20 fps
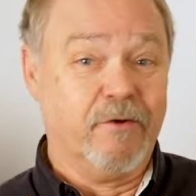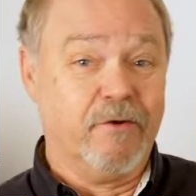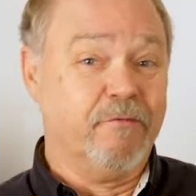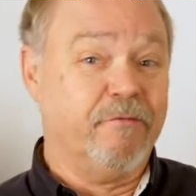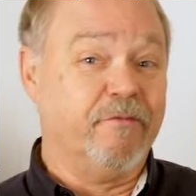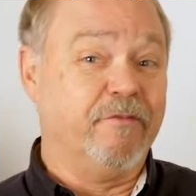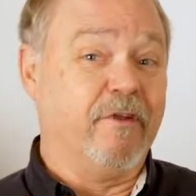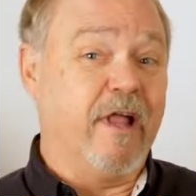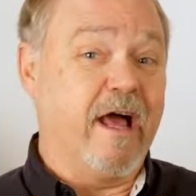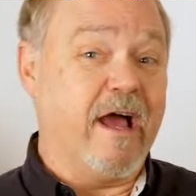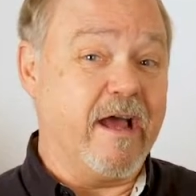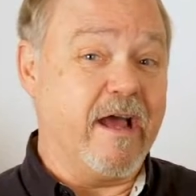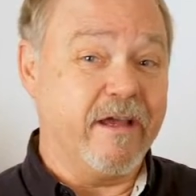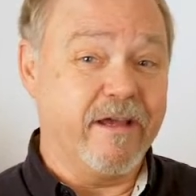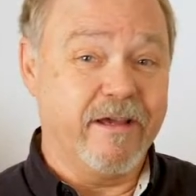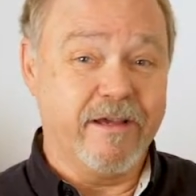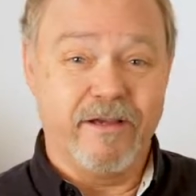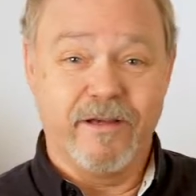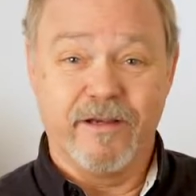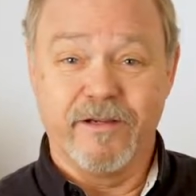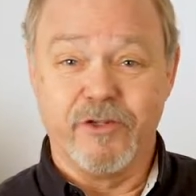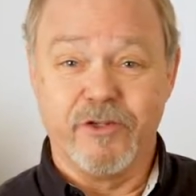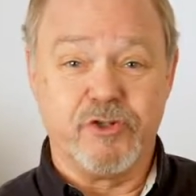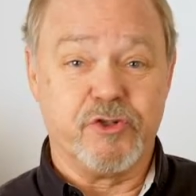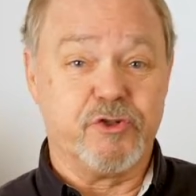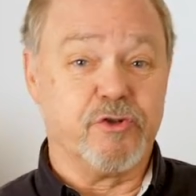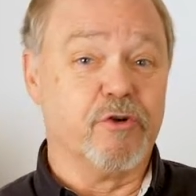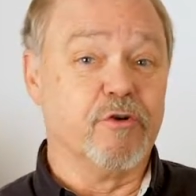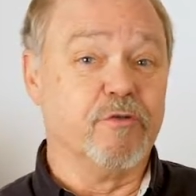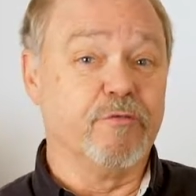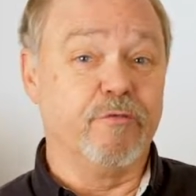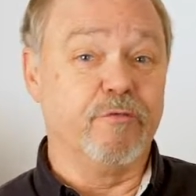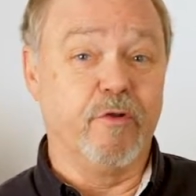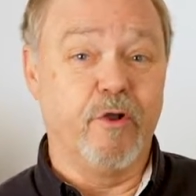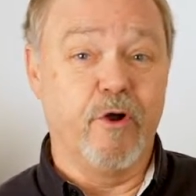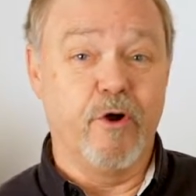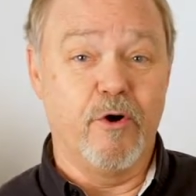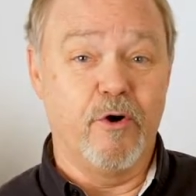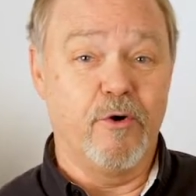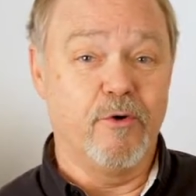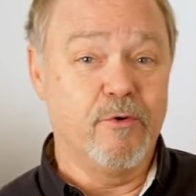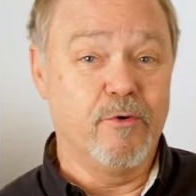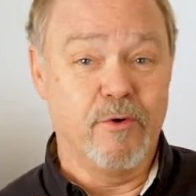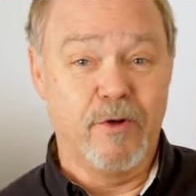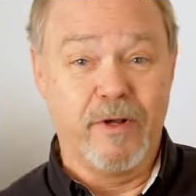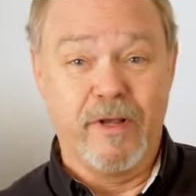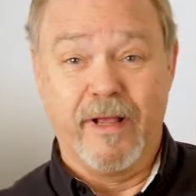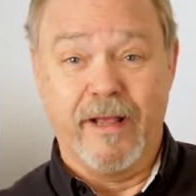Fleck, Shurflo,